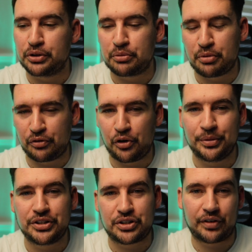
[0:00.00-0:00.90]
the
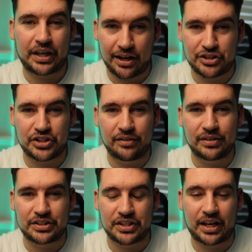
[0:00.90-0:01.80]
performance of a cash
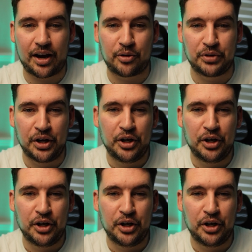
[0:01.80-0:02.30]
savings account,